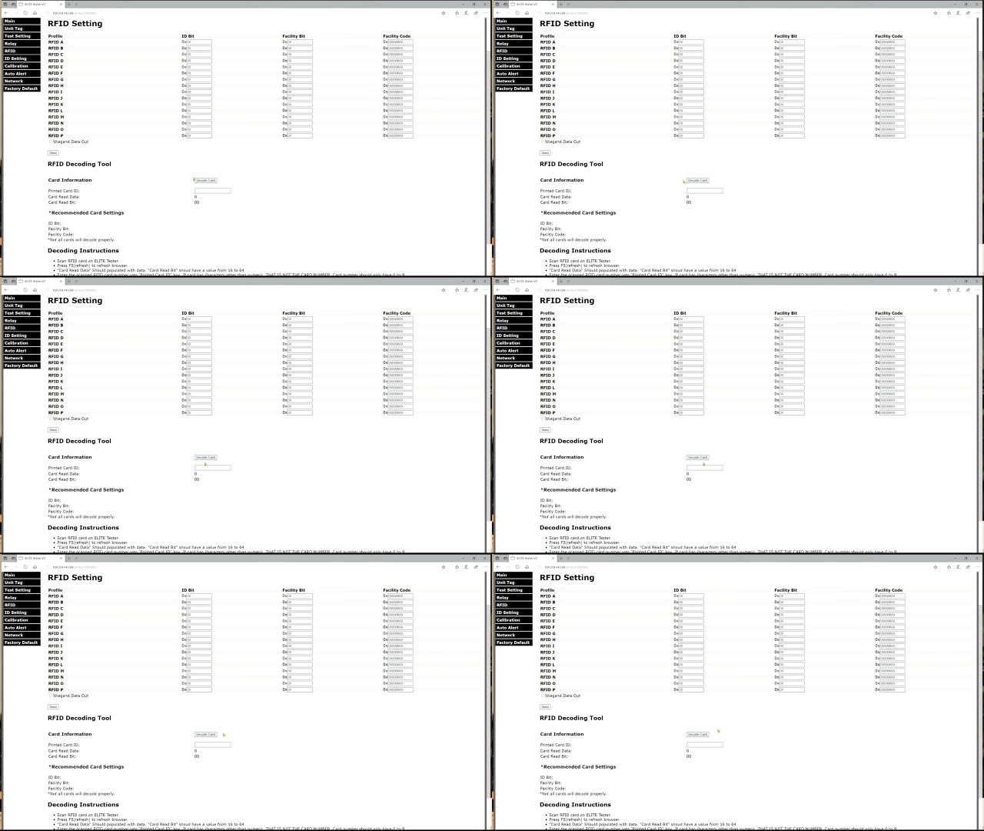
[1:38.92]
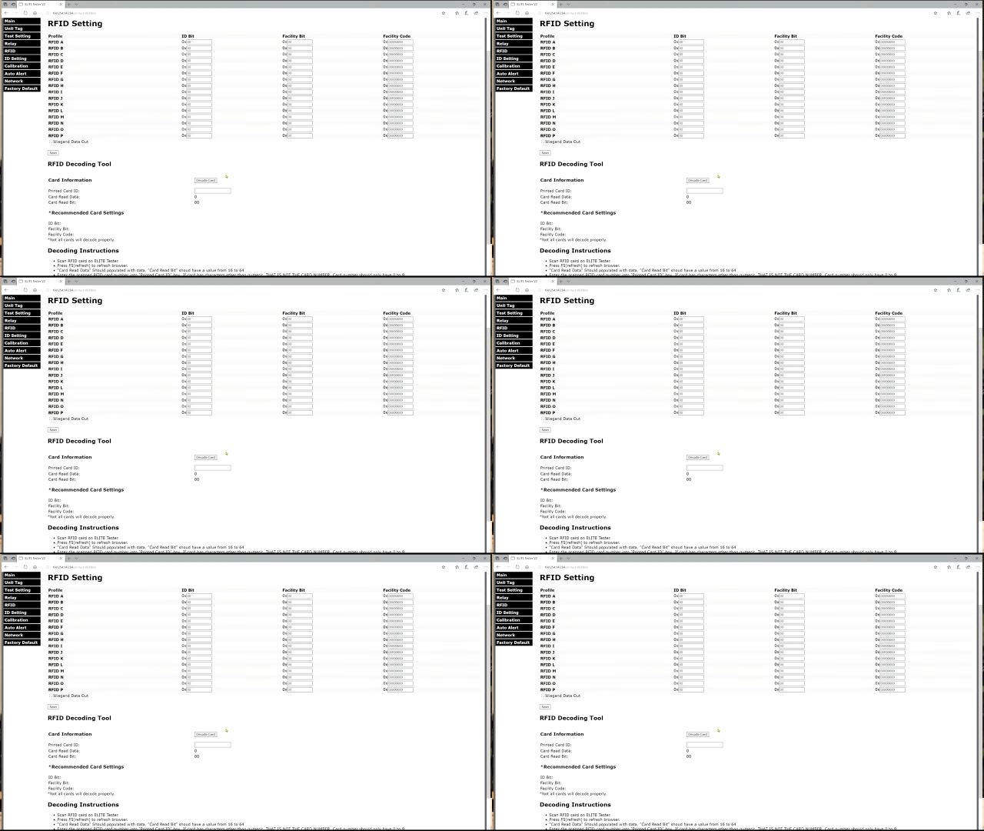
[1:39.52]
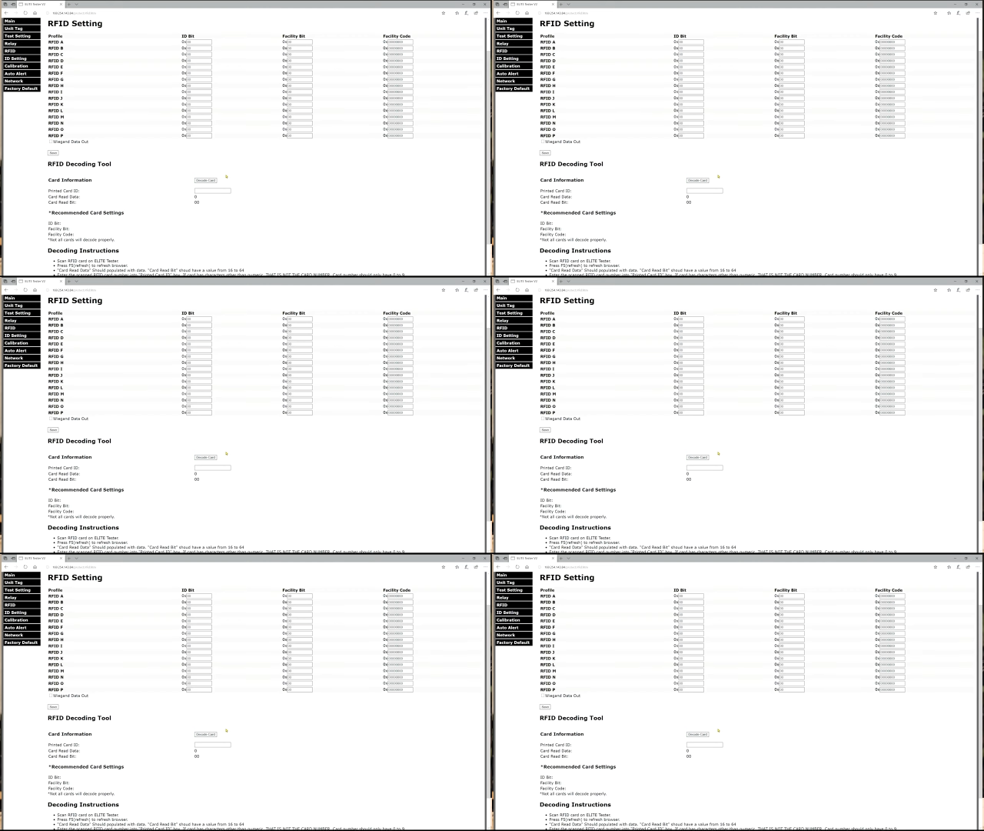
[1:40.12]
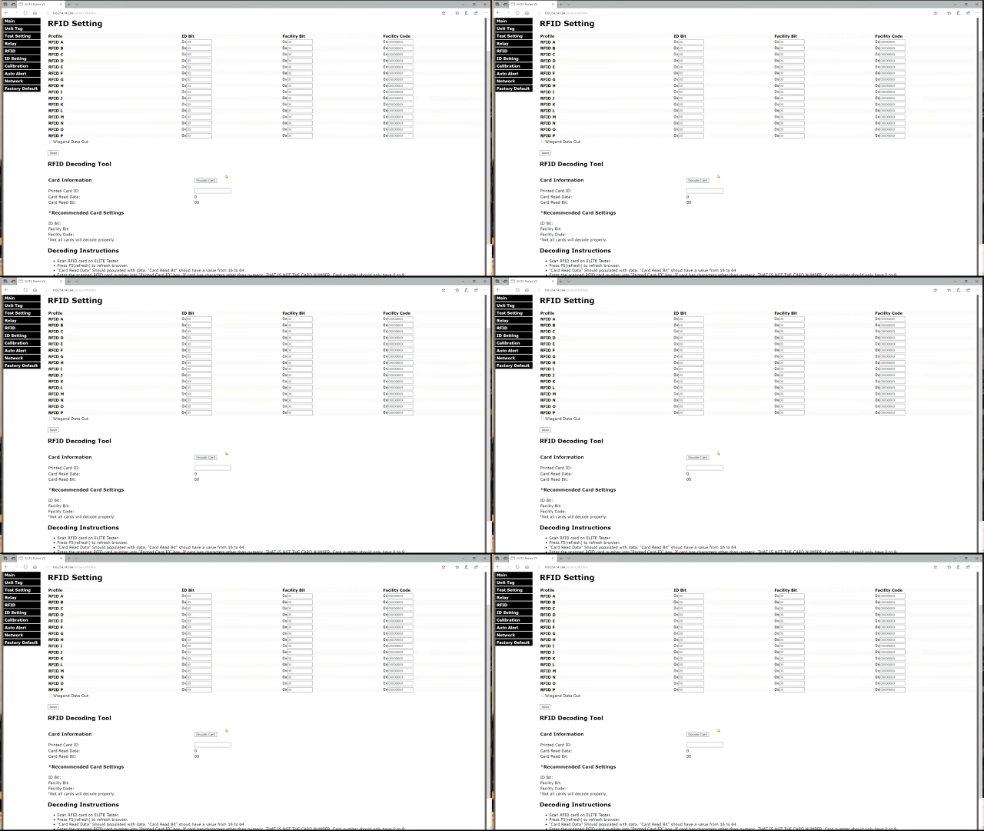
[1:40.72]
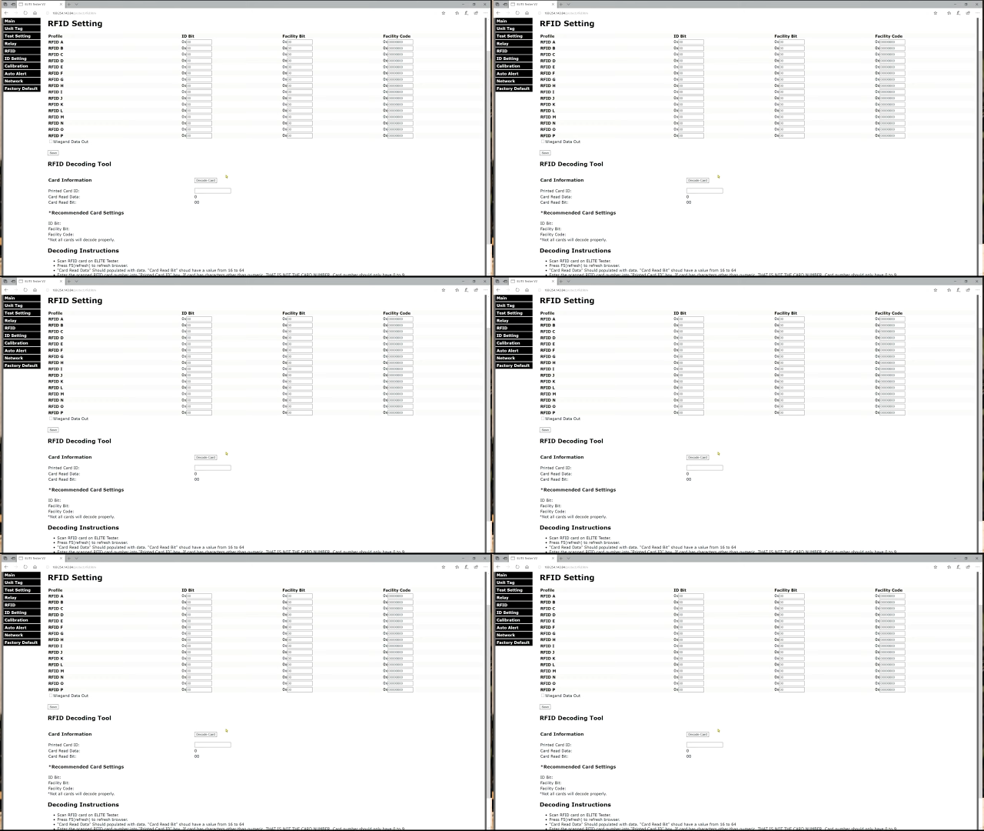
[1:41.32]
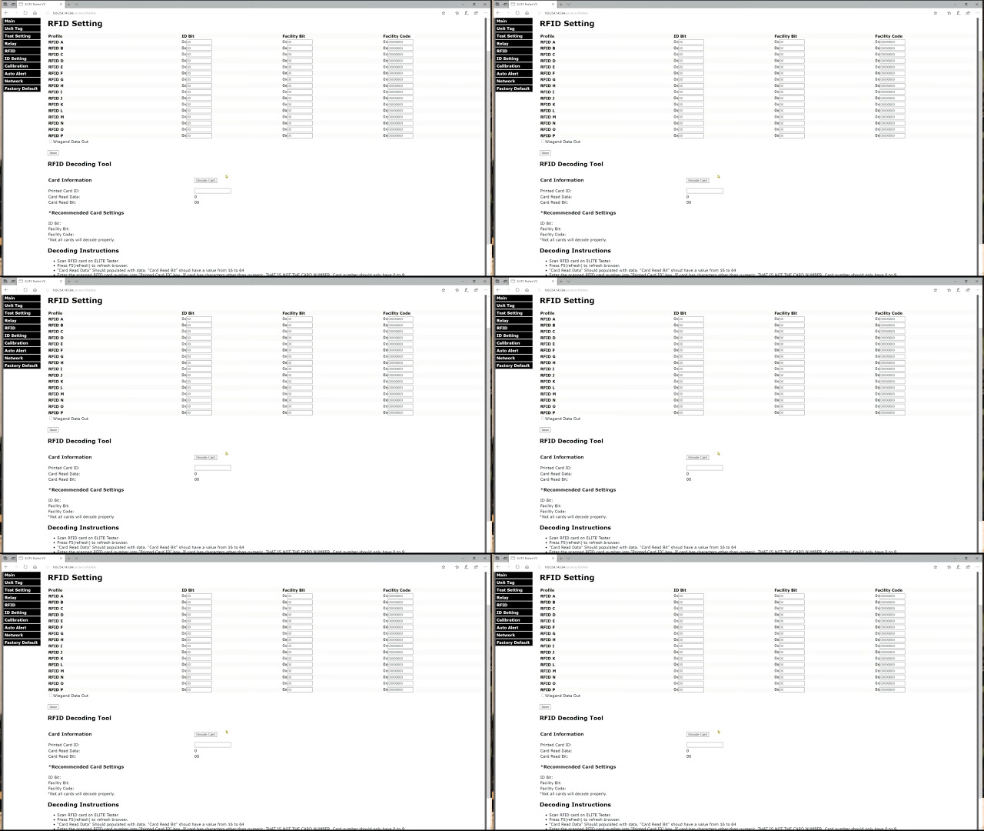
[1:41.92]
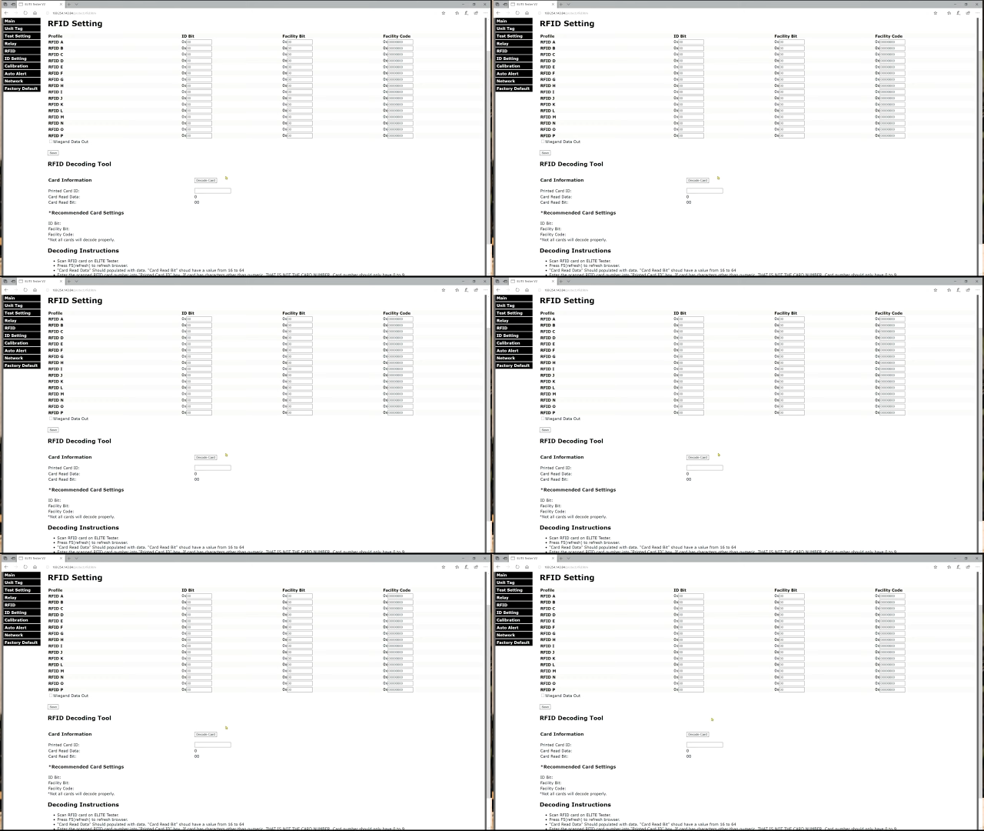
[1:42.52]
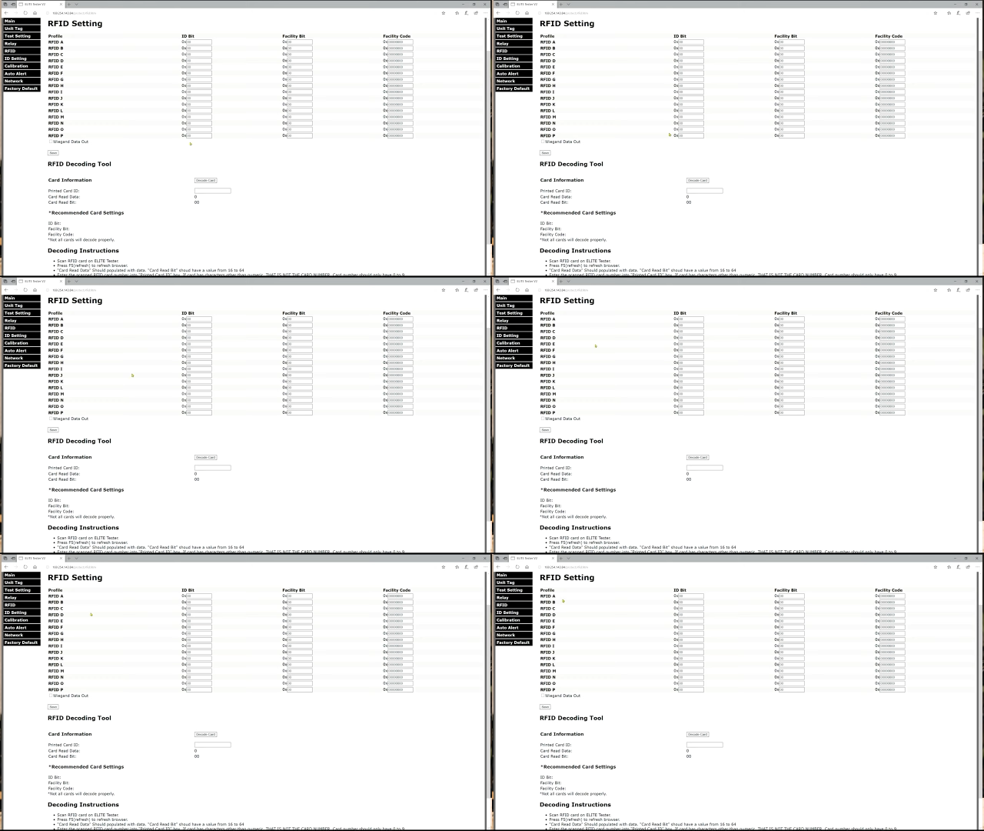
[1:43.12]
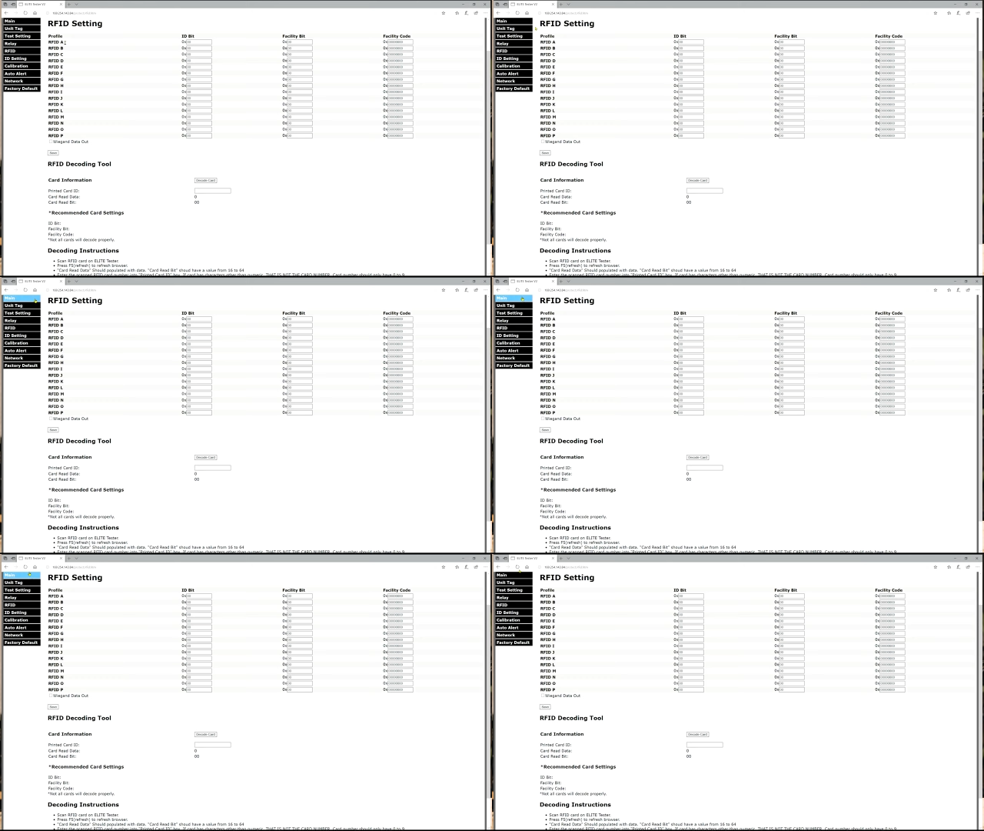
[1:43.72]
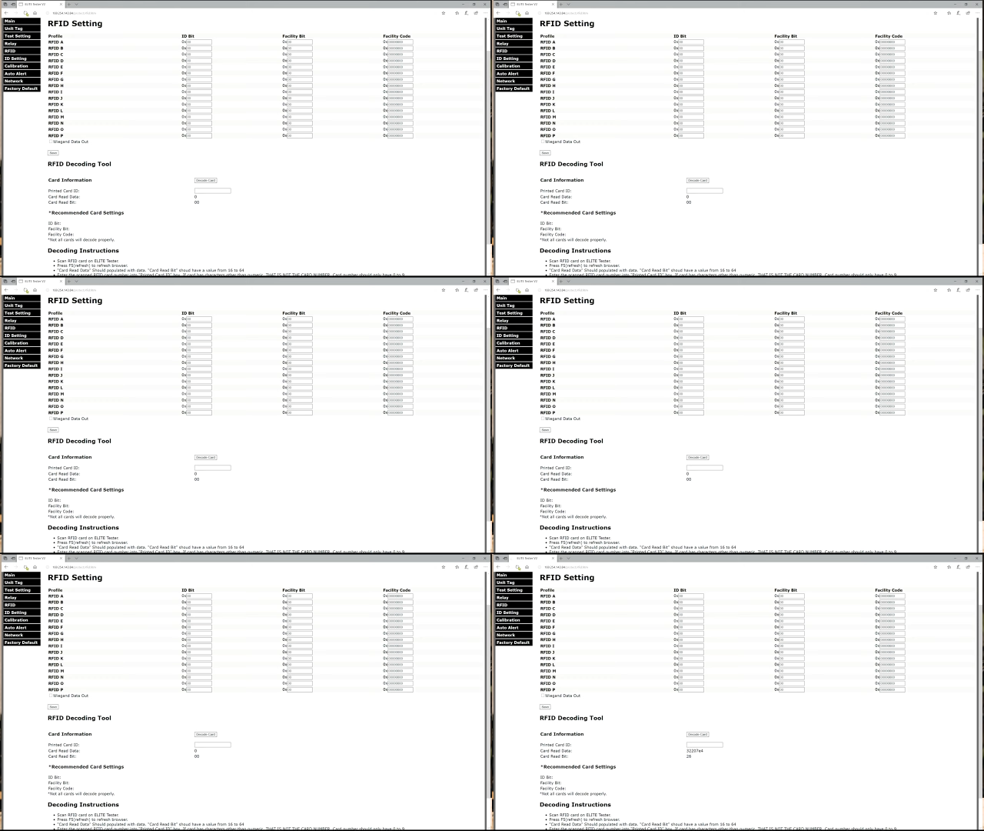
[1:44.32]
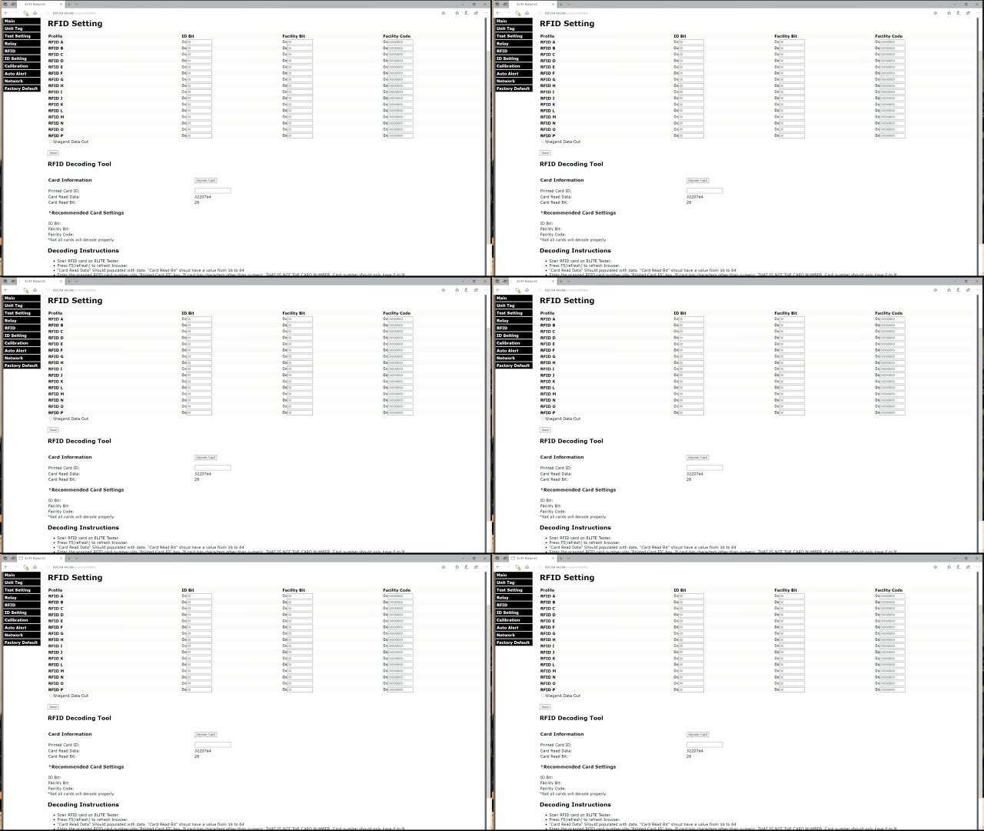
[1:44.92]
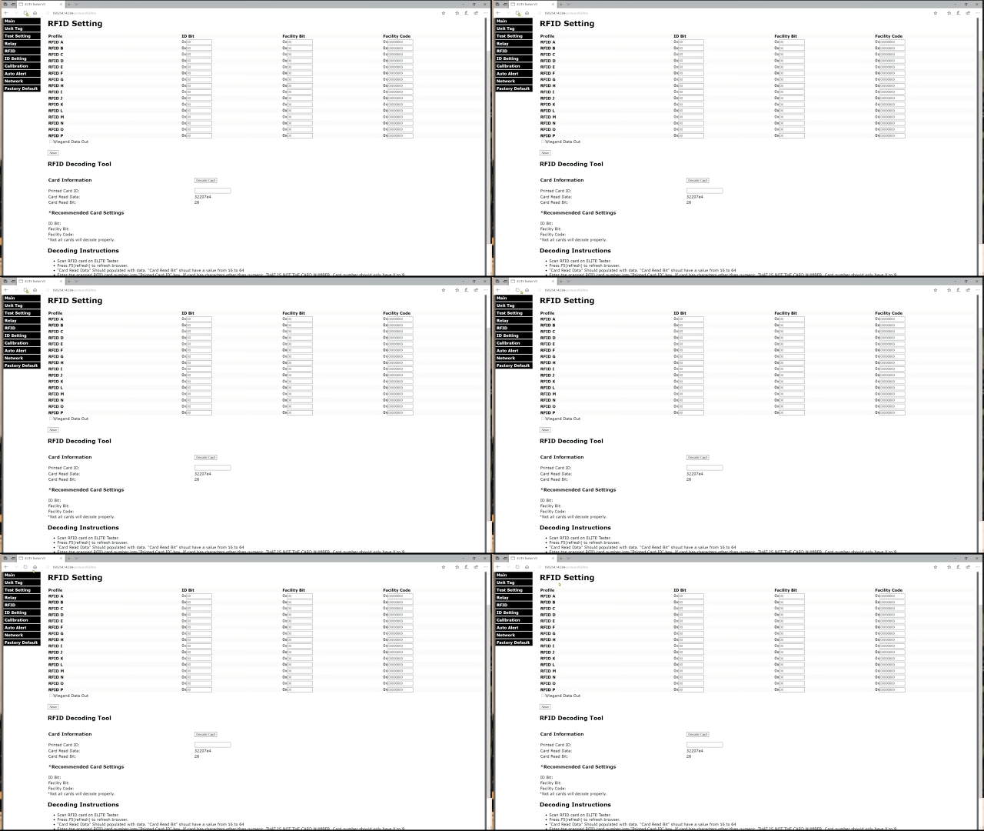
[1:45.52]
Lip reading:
(no speaker visible)